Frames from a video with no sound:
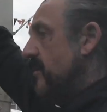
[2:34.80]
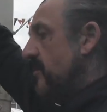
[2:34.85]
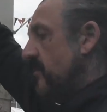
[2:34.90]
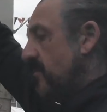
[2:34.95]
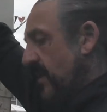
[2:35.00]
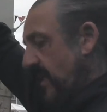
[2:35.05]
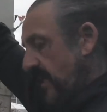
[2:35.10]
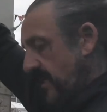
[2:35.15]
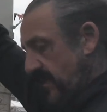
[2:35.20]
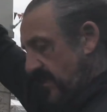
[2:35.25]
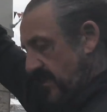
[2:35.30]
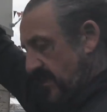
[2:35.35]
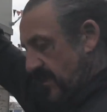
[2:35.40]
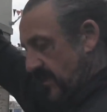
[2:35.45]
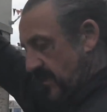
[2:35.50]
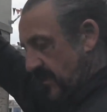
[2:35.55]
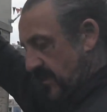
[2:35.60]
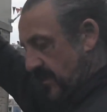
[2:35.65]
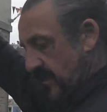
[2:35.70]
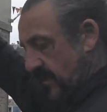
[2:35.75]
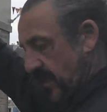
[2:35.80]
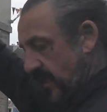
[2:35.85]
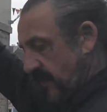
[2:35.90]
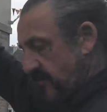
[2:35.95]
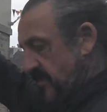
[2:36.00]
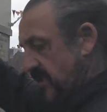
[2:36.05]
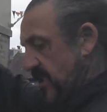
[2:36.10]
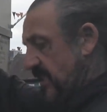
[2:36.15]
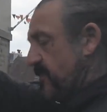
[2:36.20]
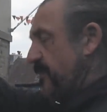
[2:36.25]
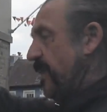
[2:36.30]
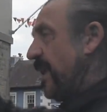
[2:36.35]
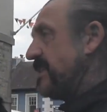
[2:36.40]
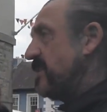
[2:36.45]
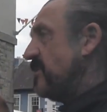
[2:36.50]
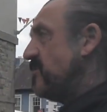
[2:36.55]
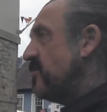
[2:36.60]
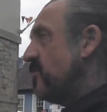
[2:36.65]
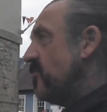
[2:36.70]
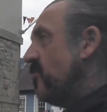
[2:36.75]
Well, I was
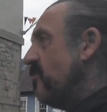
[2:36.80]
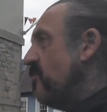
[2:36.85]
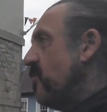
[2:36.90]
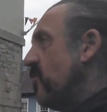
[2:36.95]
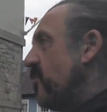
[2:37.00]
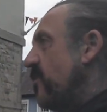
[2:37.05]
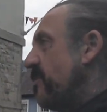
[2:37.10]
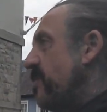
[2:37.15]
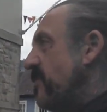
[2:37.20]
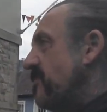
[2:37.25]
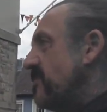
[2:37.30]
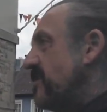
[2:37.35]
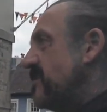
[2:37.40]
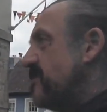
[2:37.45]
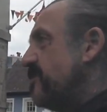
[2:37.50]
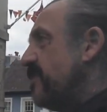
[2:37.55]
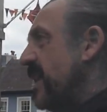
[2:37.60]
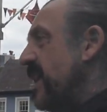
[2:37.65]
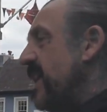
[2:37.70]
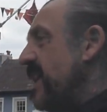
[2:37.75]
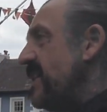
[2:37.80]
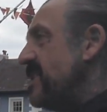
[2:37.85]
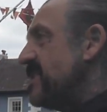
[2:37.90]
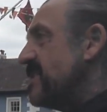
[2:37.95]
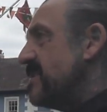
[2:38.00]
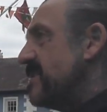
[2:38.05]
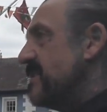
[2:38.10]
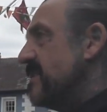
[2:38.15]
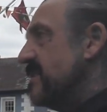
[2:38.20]
expecting to hear more about this place.